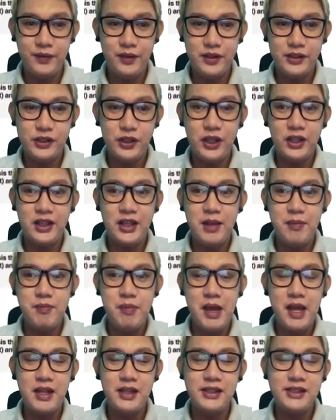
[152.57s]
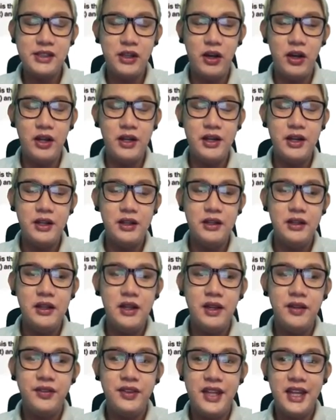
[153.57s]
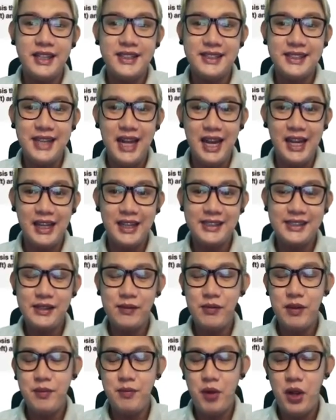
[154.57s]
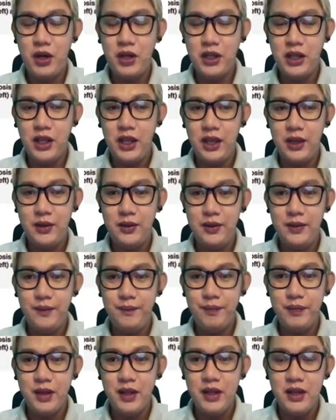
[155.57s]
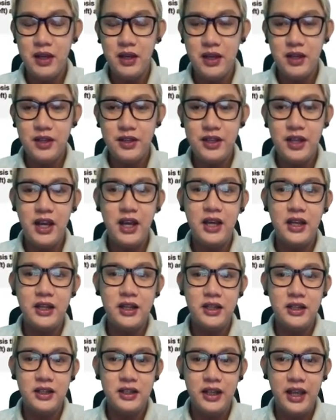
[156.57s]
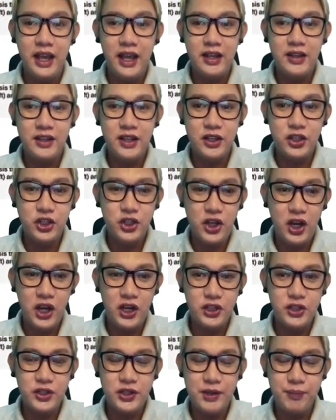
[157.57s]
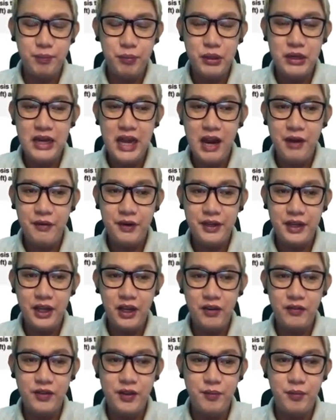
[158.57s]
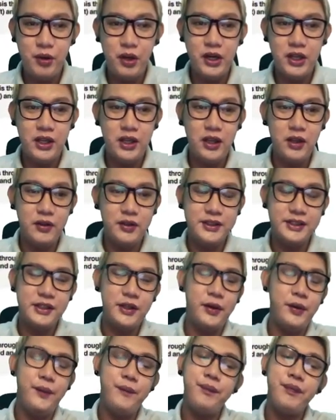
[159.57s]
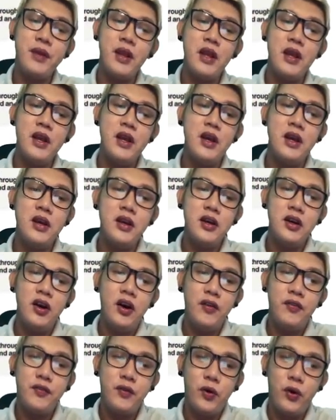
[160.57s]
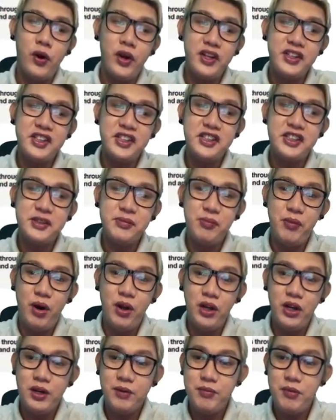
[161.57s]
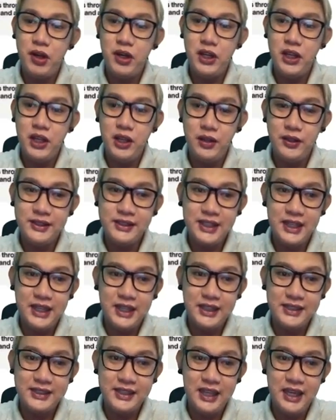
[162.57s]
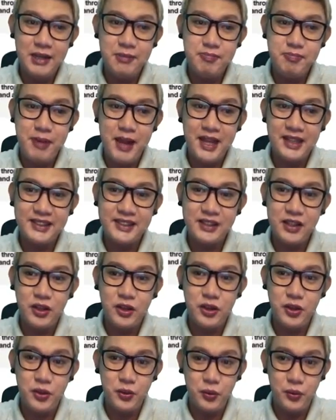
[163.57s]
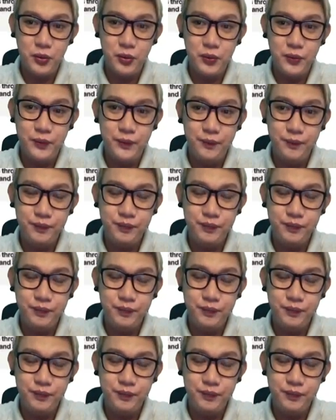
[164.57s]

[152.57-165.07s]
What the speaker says: So it depends on the size of the molecule, the and the charge or the polarity of the molecule. So of course, smaller molecules can easily pass through,